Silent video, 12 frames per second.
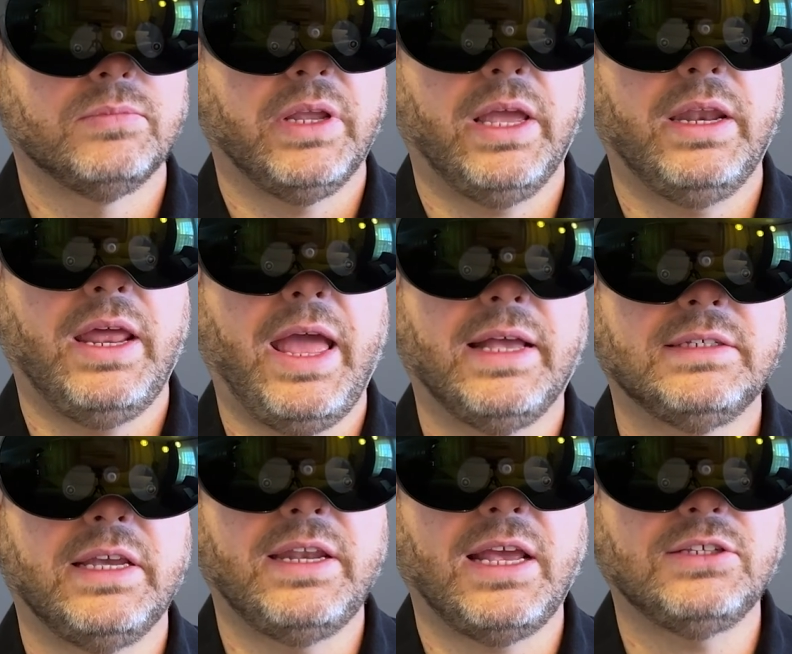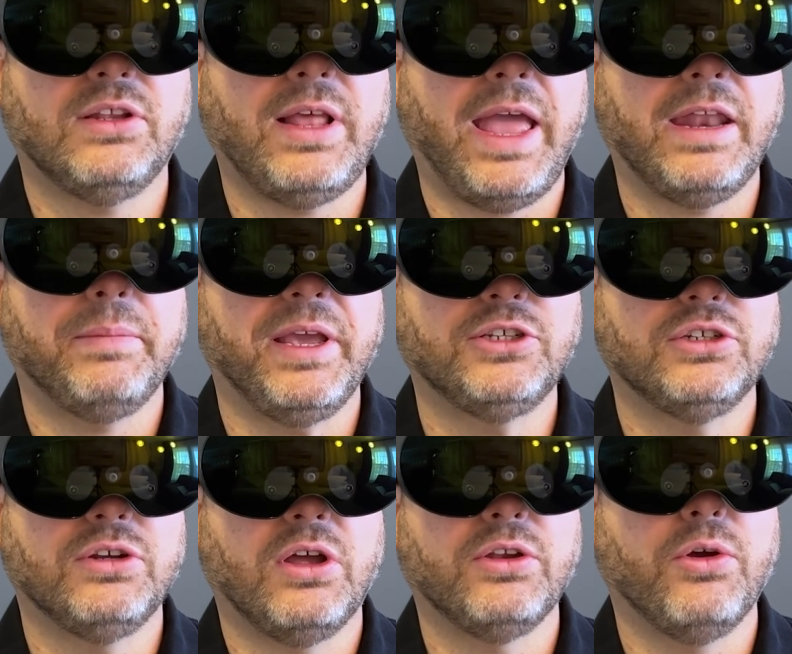And it has a nice little
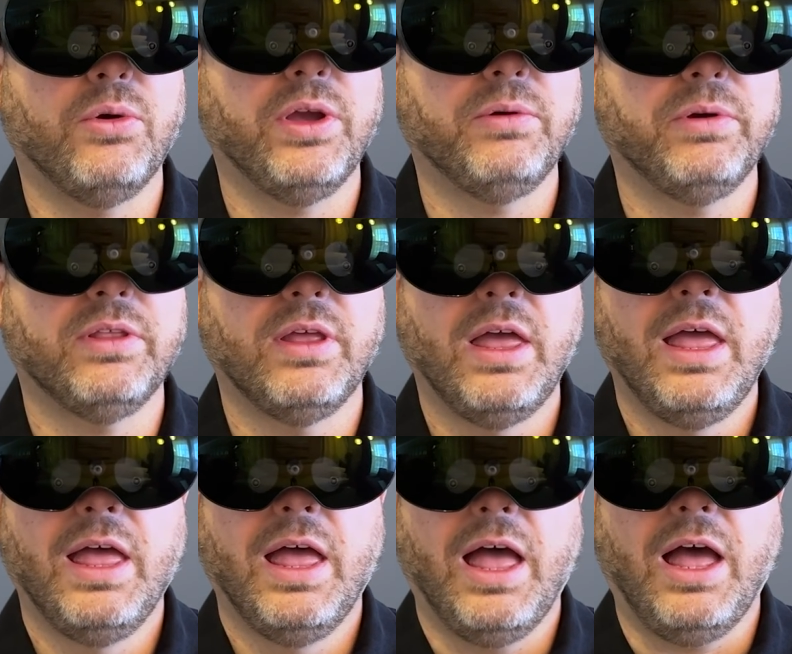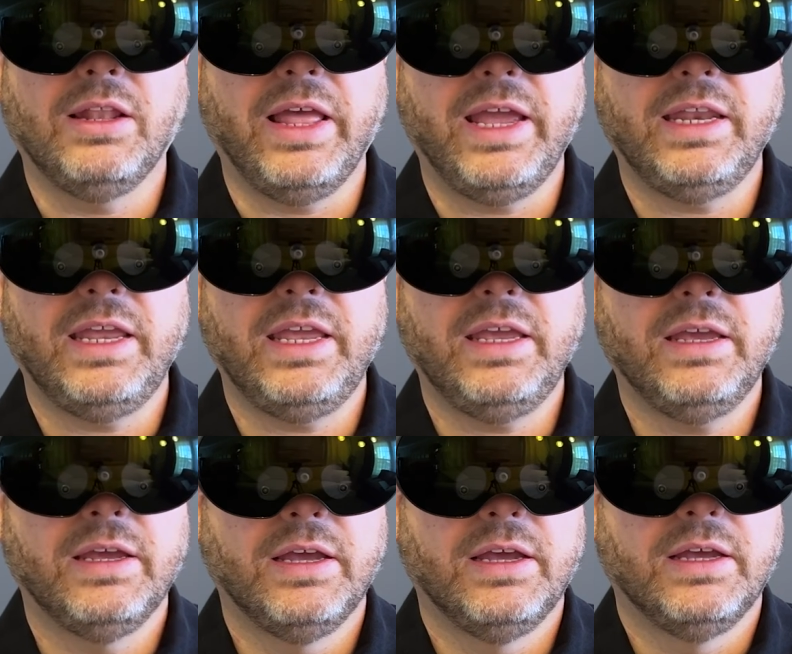animation ongoing with a lady
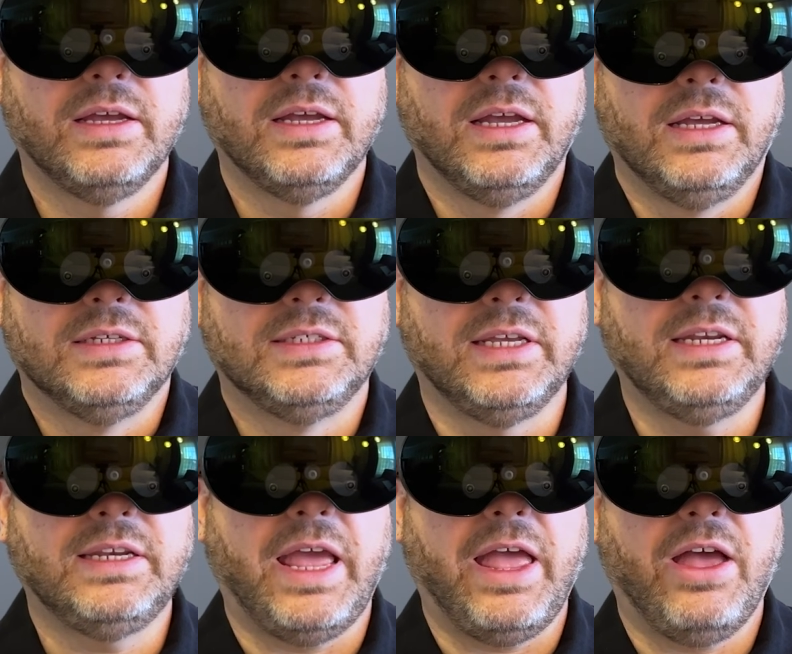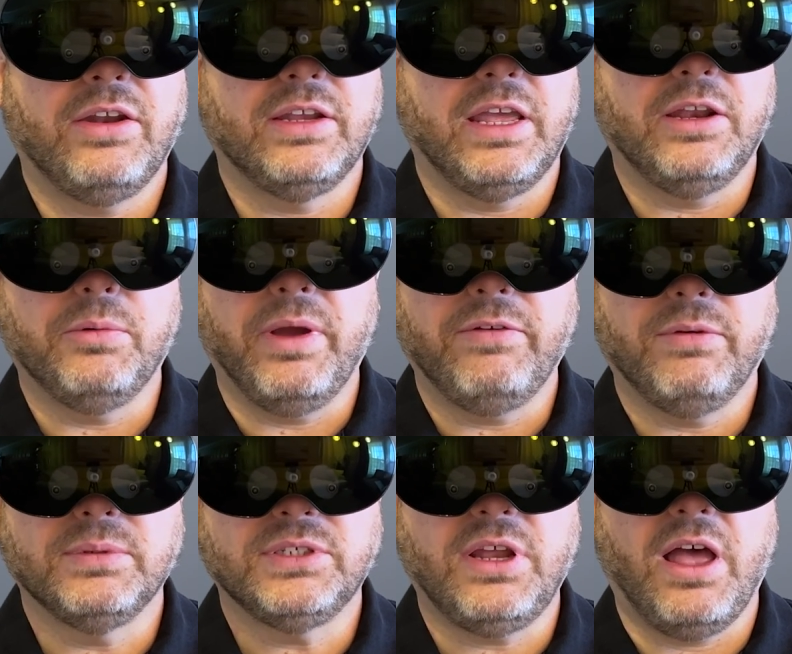sitting down and getting away
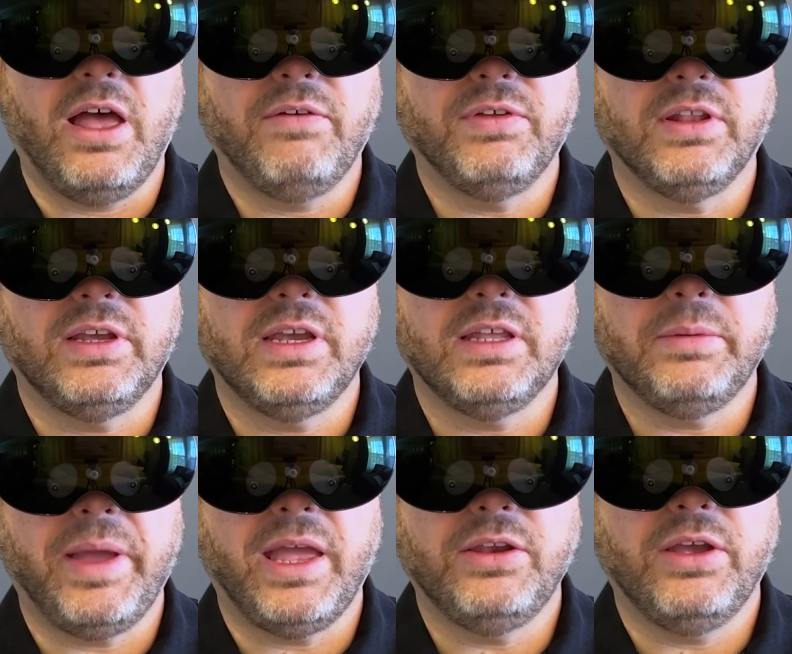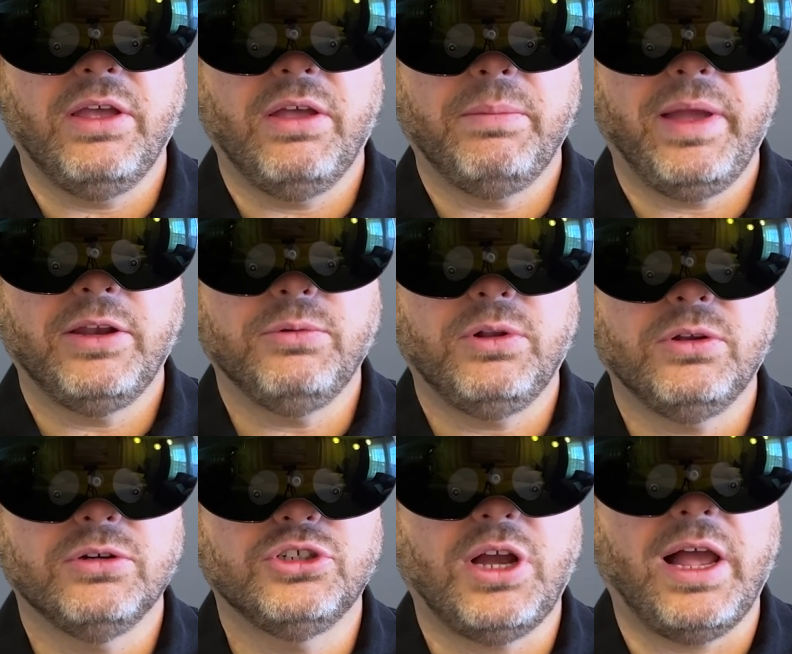from stuff and looking at the manu manual.
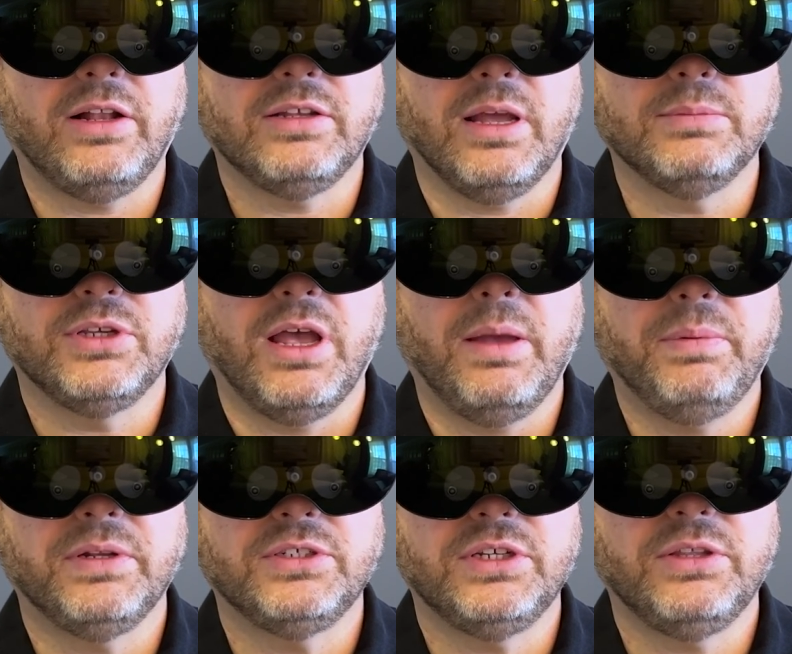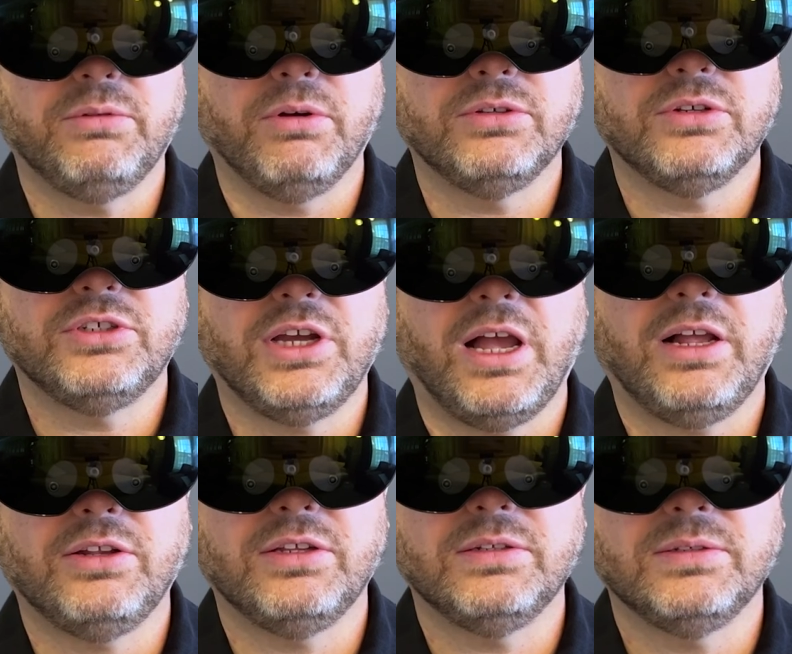Her child comes up and she throws her
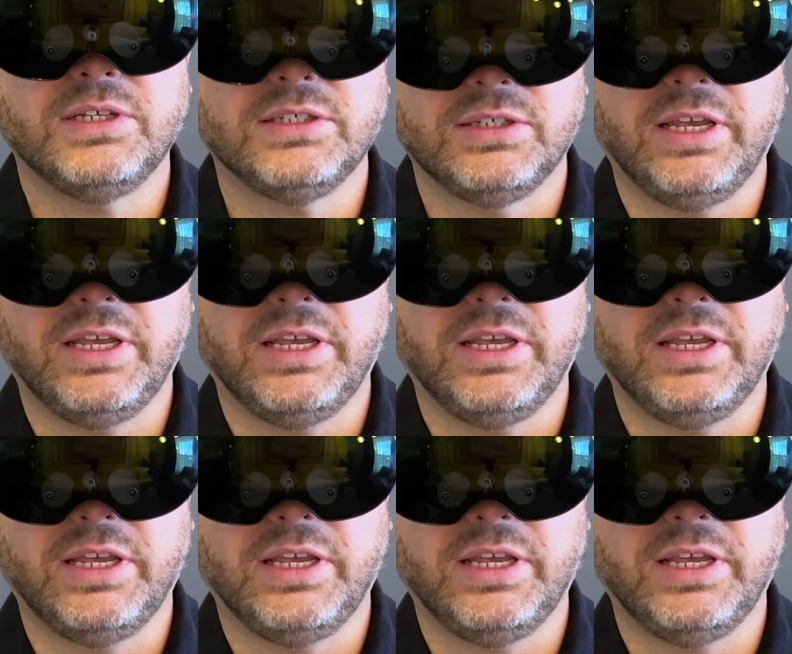child and says,